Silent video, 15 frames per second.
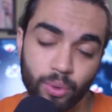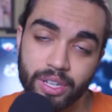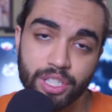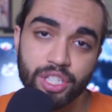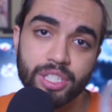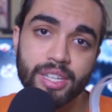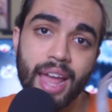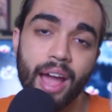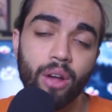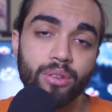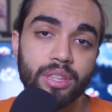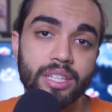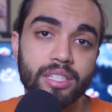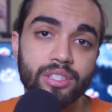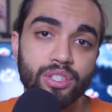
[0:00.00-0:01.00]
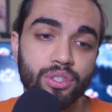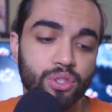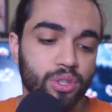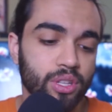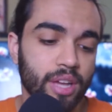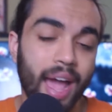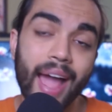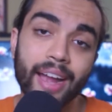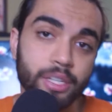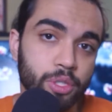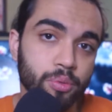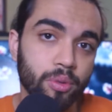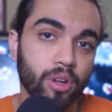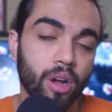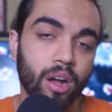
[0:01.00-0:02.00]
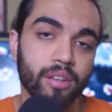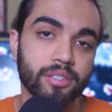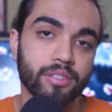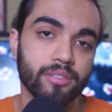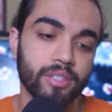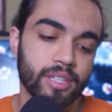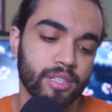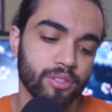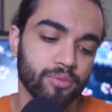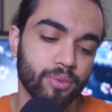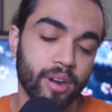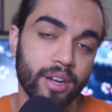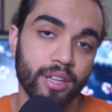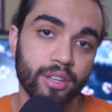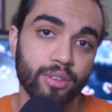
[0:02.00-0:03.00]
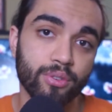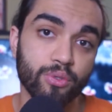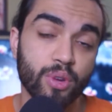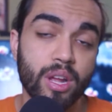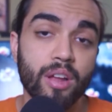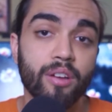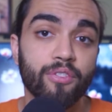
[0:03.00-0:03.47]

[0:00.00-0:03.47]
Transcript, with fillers: which now leads you to the actual cost of these running you